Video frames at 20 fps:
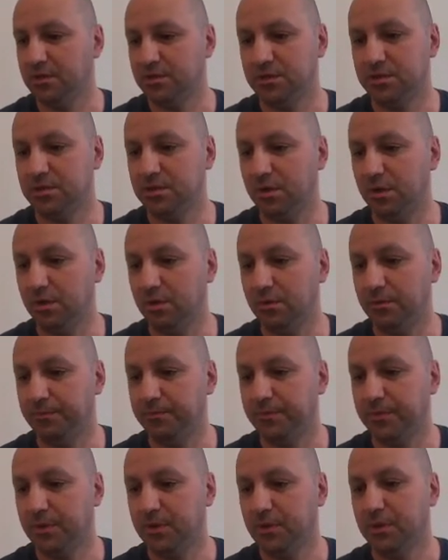
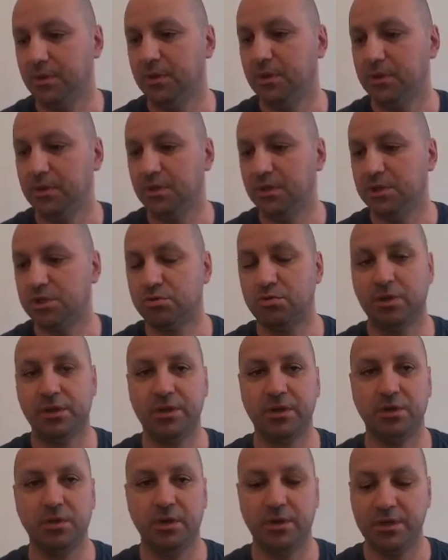So it's
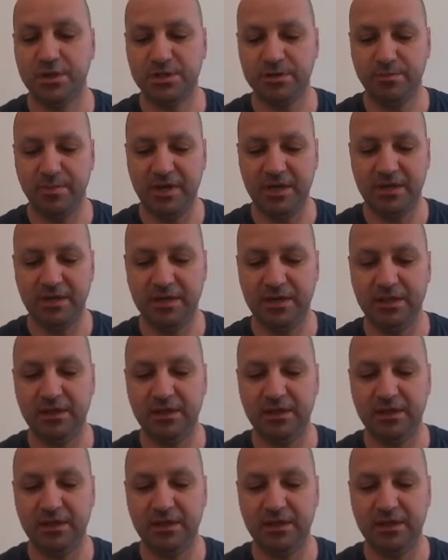really good. It's made in